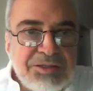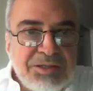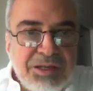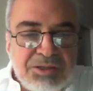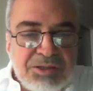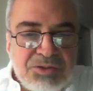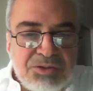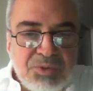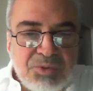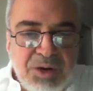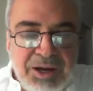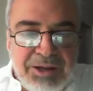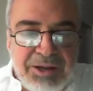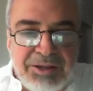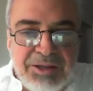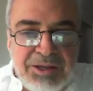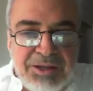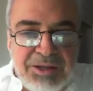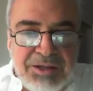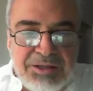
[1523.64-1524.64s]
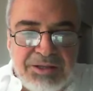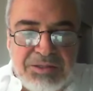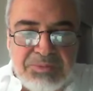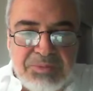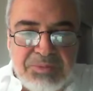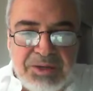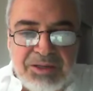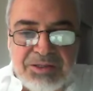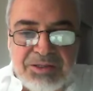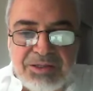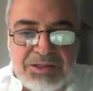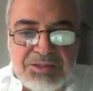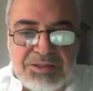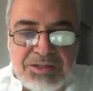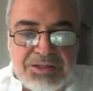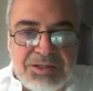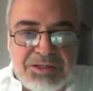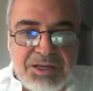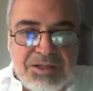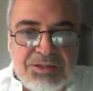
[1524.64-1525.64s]
That's why he's paying less
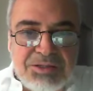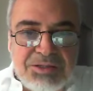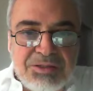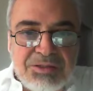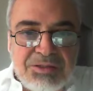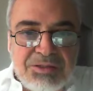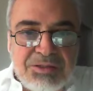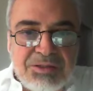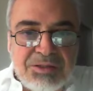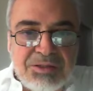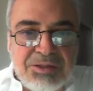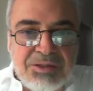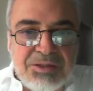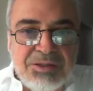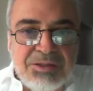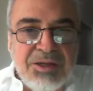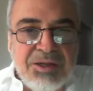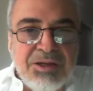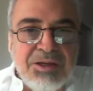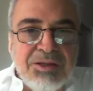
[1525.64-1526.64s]
attention to the